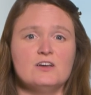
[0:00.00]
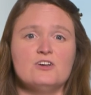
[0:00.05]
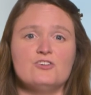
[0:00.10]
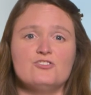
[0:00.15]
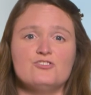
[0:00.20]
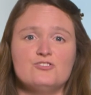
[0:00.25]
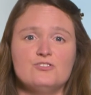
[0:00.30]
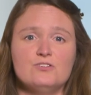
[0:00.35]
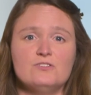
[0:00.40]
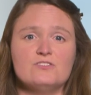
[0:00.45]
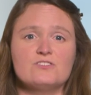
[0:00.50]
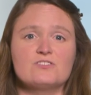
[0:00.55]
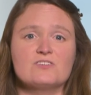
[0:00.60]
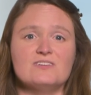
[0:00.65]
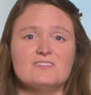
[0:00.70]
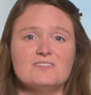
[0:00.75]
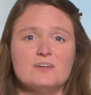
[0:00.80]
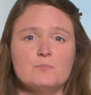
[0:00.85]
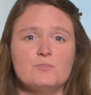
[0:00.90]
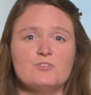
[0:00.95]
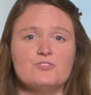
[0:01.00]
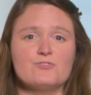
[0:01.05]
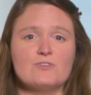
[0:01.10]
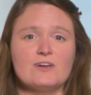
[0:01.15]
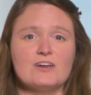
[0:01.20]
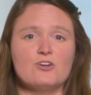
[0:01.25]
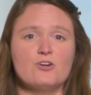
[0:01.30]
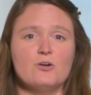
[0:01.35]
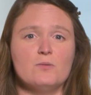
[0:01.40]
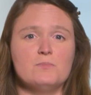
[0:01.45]
students can
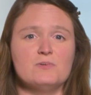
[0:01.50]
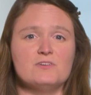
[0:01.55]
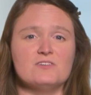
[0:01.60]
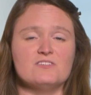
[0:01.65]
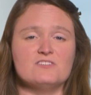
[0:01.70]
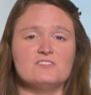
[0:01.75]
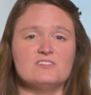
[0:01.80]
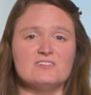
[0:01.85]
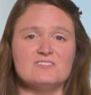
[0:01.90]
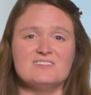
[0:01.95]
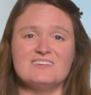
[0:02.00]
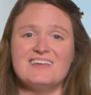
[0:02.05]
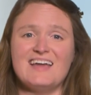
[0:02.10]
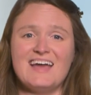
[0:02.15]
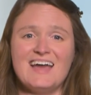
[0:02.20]
demonstrate competencies in